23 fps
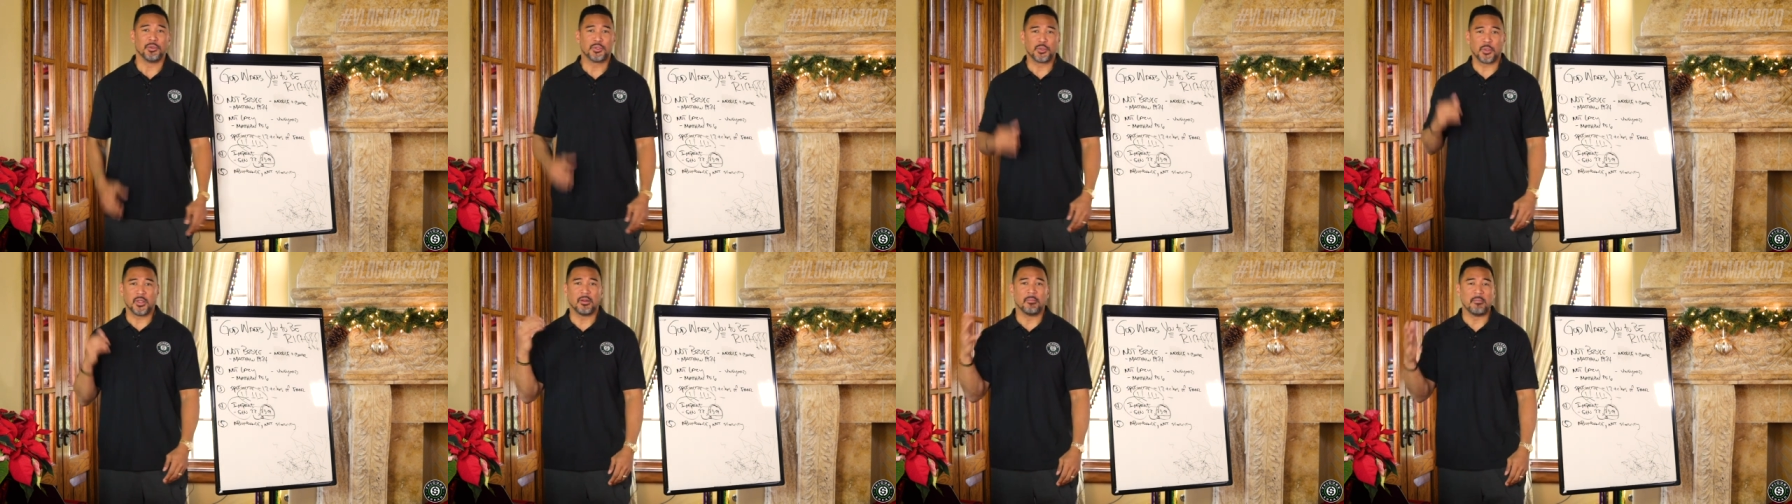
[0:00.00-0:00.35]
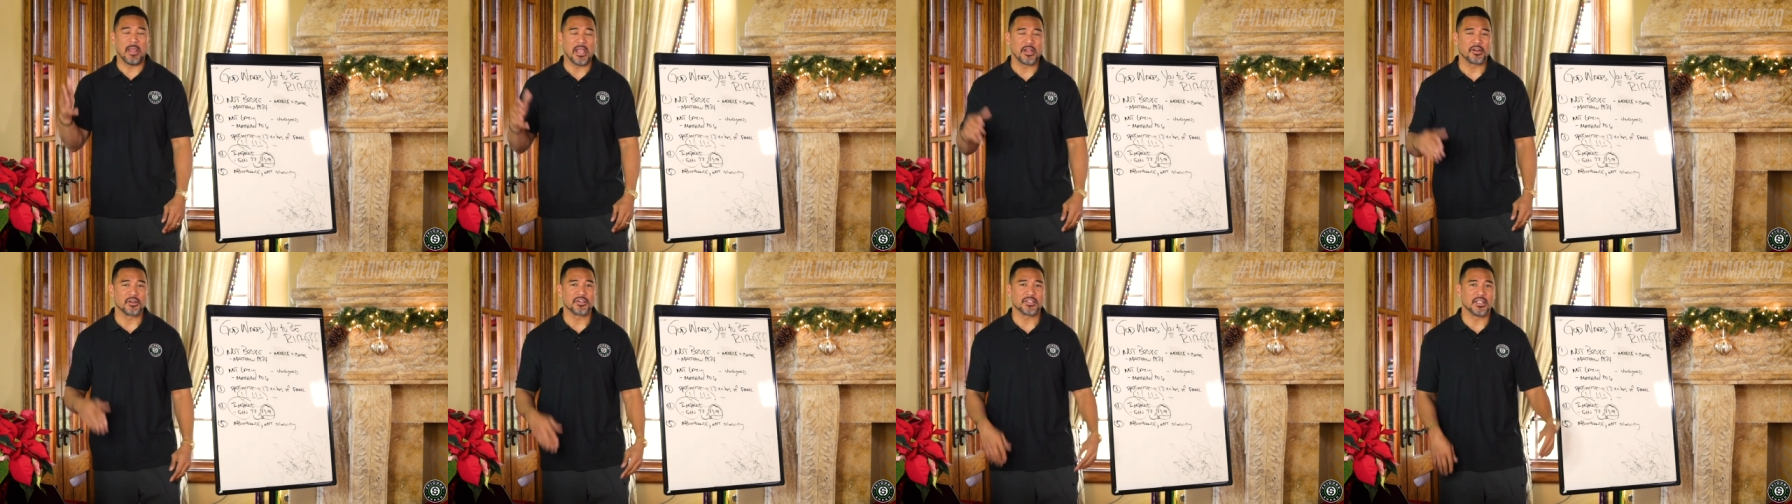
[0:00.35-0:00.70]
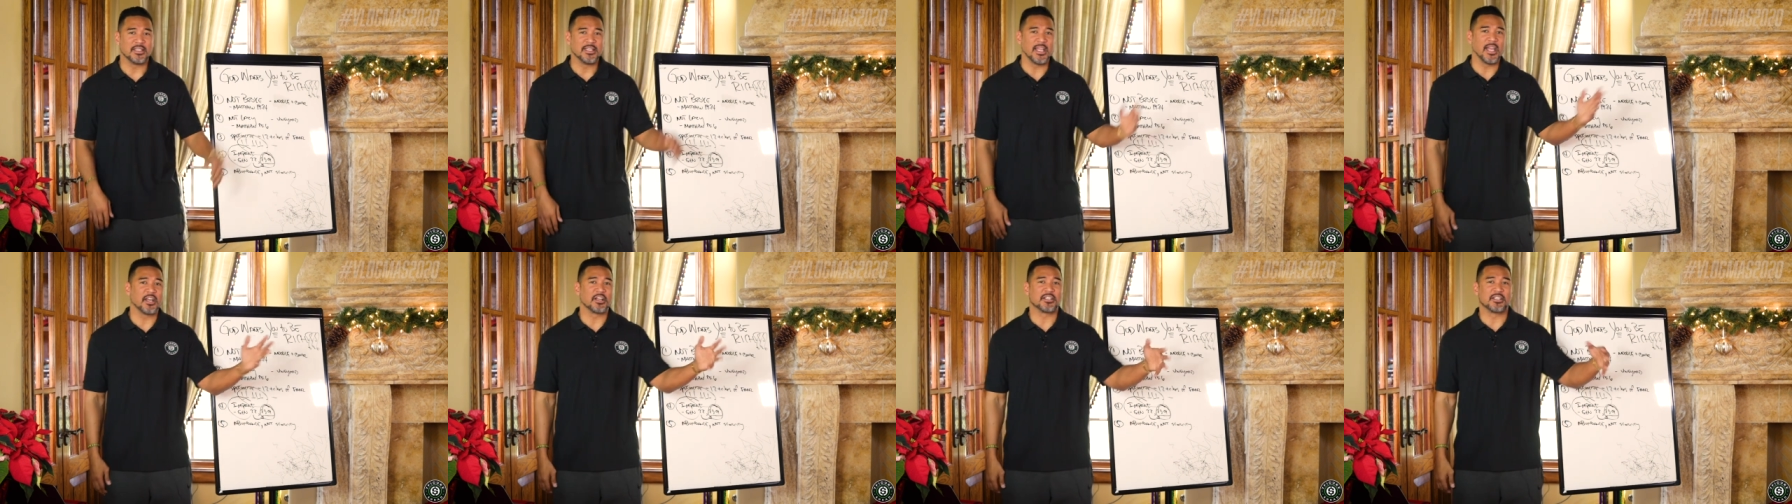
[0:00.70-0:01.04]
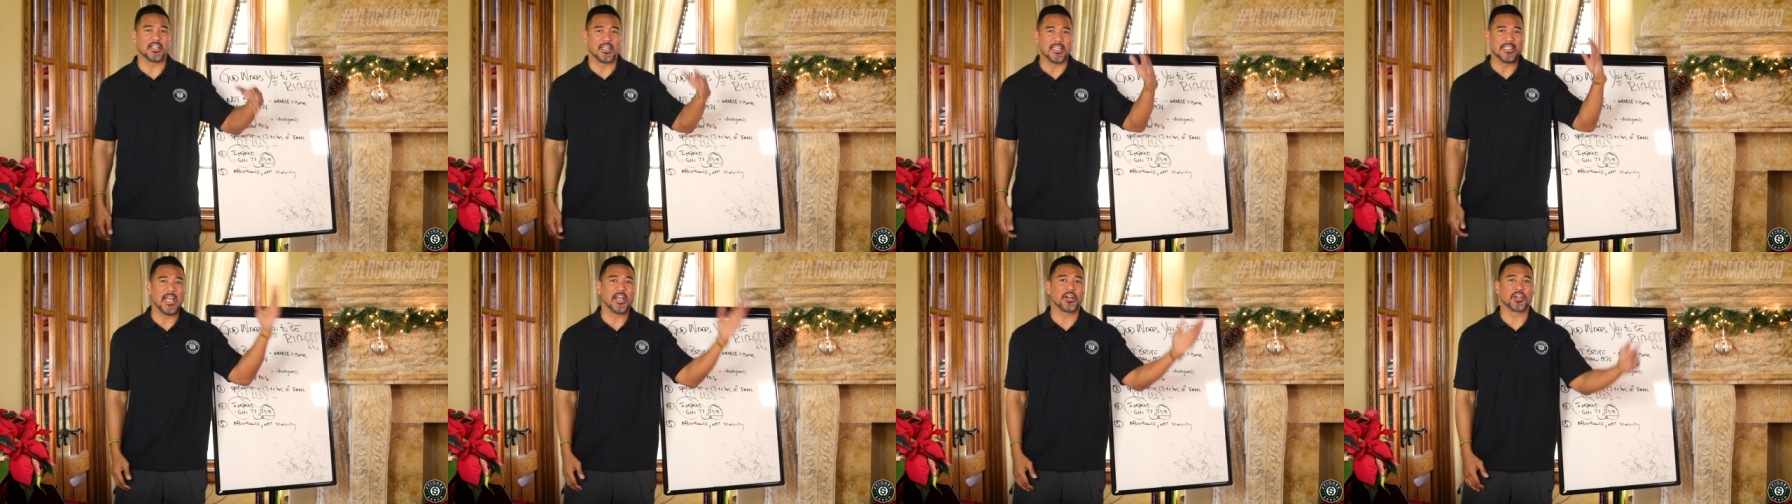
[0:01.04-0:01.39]
between the makers and
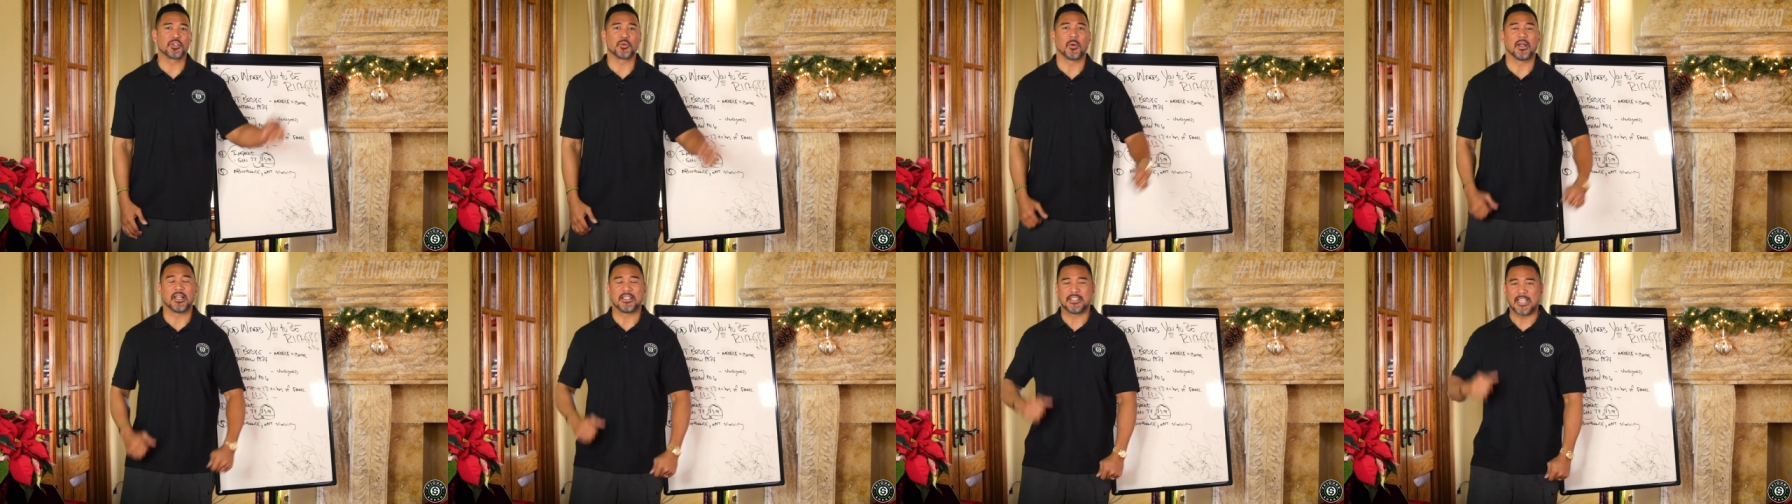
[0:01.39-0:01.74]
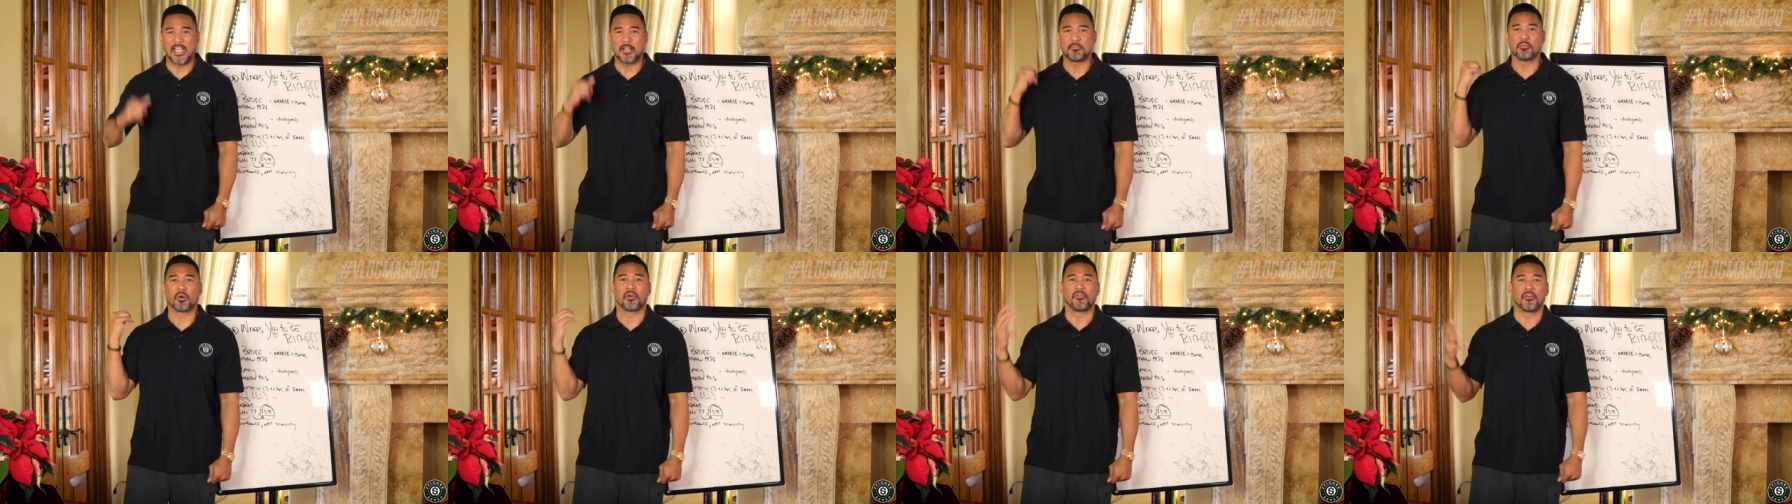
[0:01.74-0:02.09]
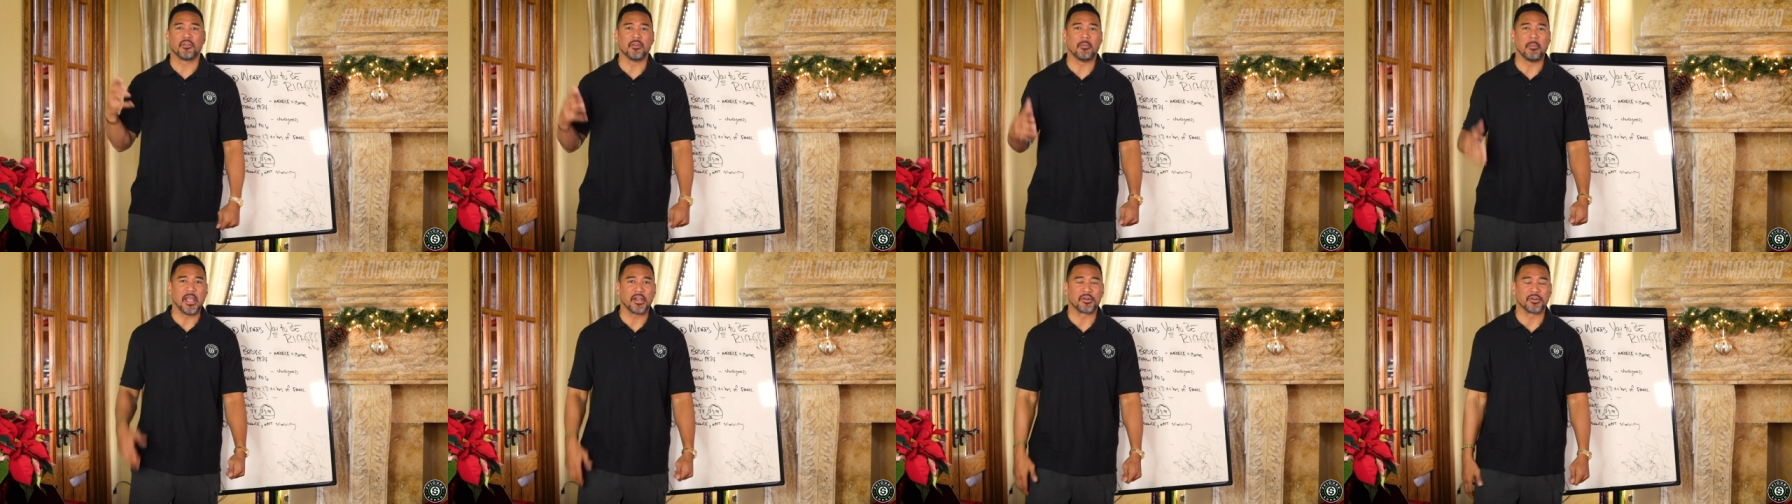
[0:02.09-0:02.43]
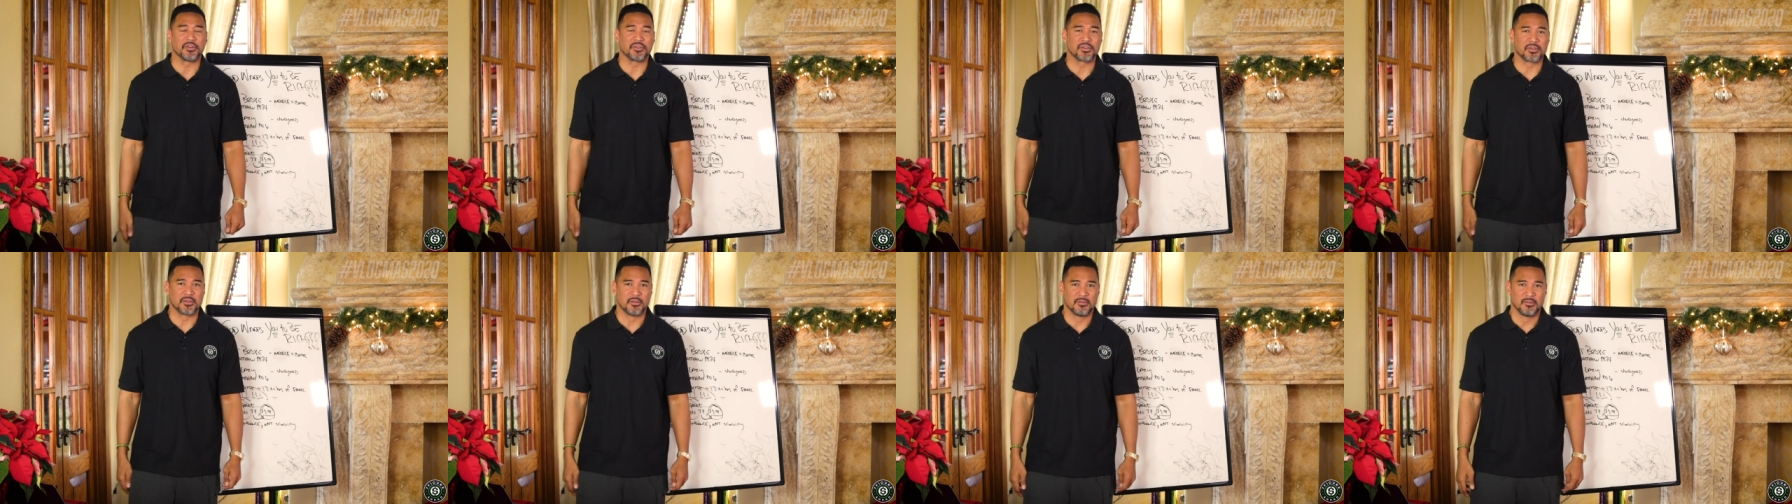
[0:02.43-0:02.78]
takers. That the takers want to take more from the
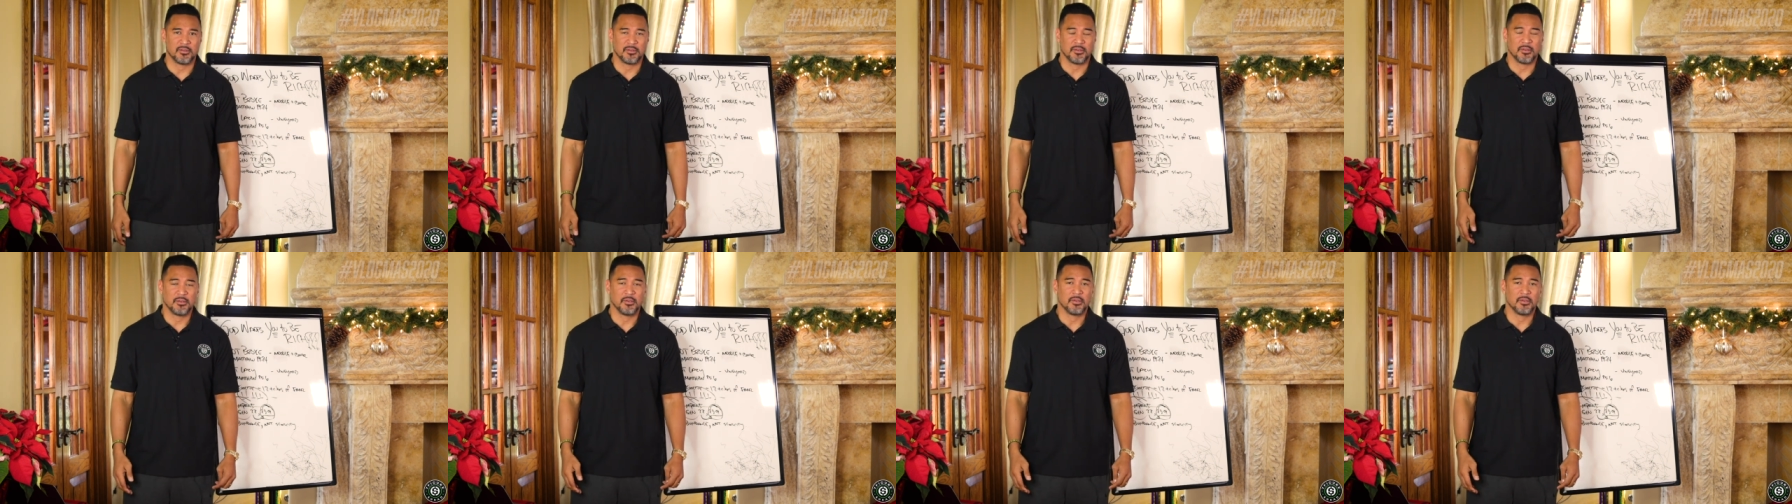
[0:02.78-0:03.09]
makers.